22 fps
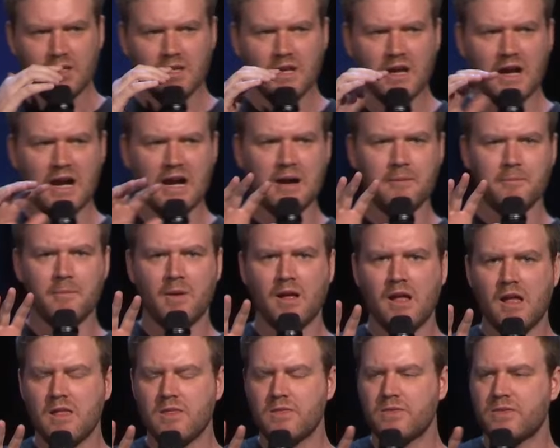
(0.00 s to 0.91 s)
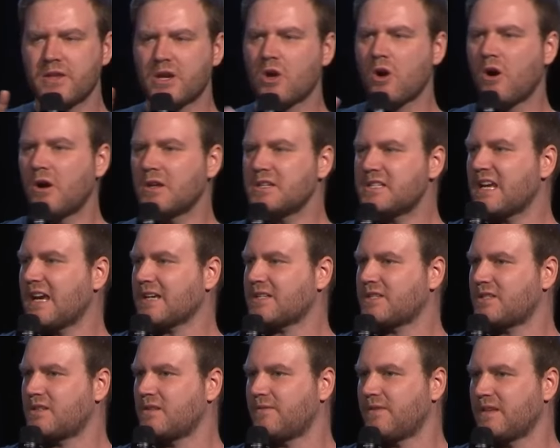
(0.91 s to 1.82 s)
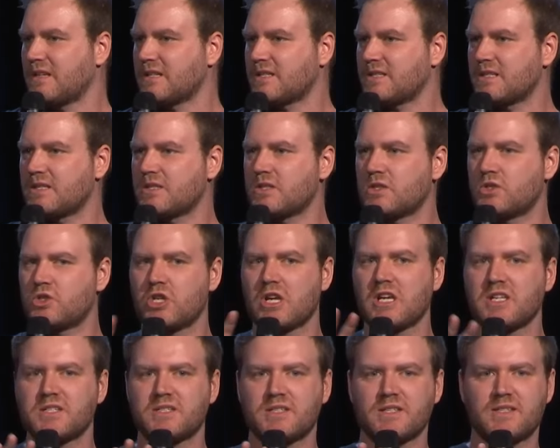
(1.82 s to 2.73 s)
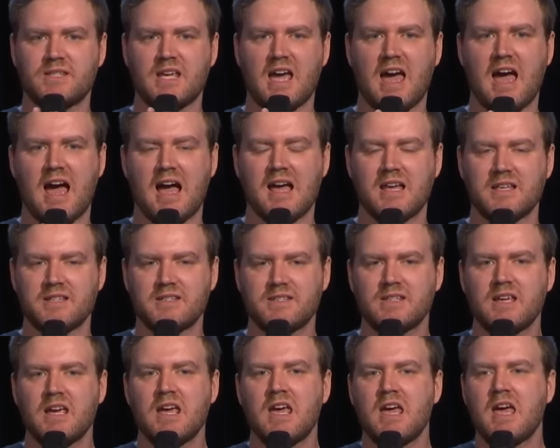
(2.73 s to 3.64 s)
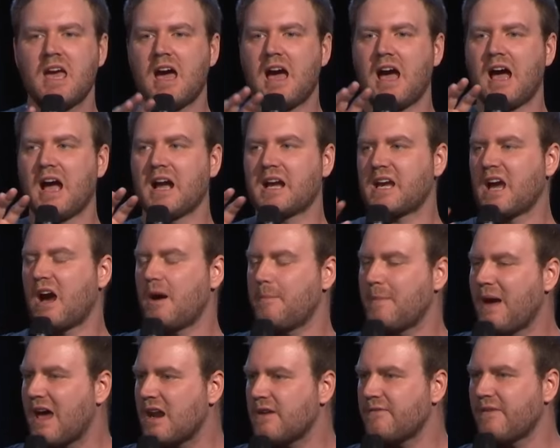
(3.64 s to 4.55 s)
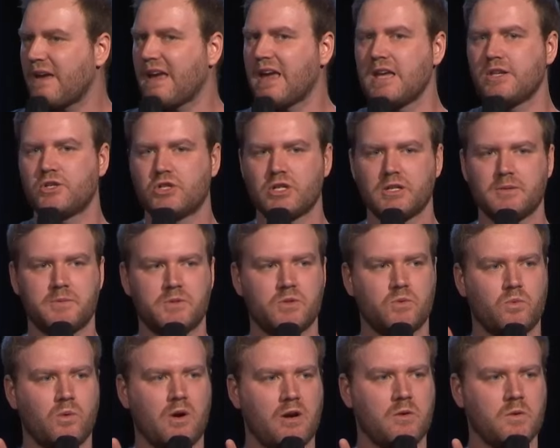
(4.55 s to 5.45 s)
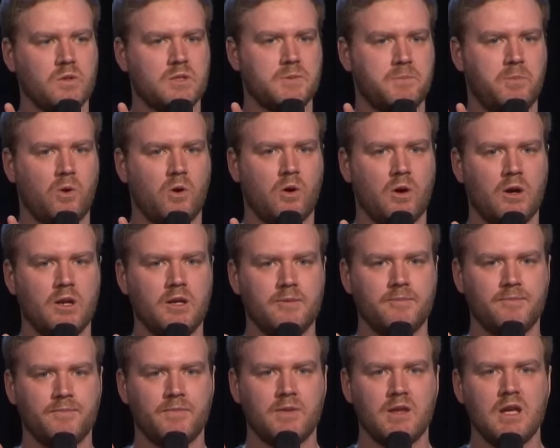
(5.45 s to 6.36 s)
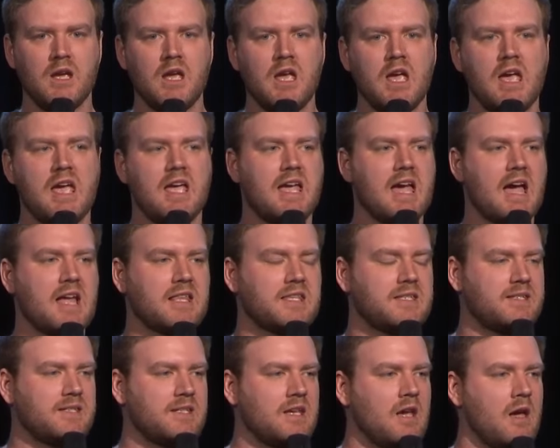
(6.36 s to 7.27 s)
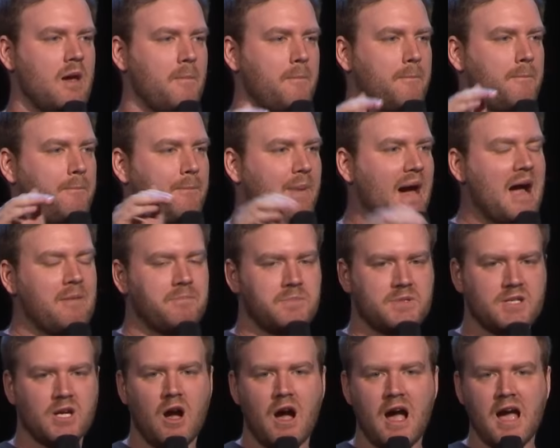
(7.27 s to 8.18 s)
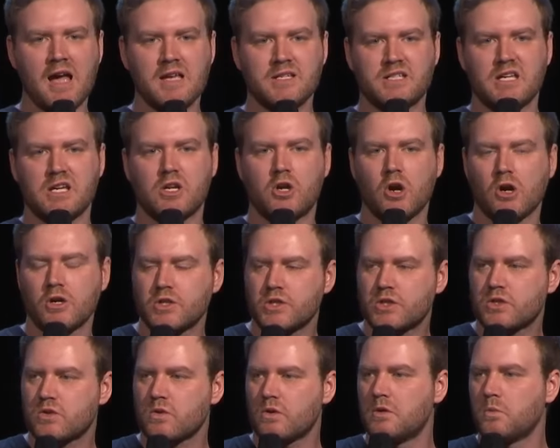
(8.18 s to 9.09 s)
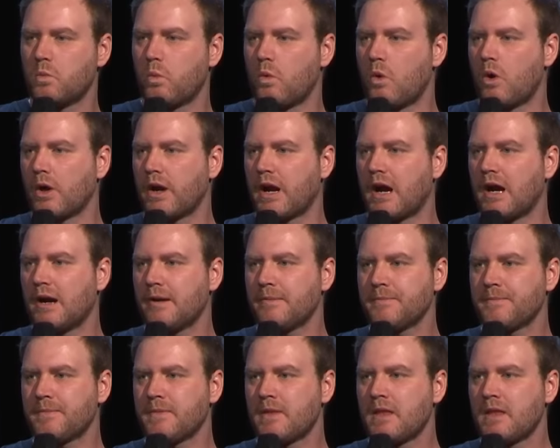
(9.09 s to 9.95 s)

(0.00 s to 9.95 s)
the context of this is Jesus has come out of Egypt where he was born. He gets baptized. He goes through water.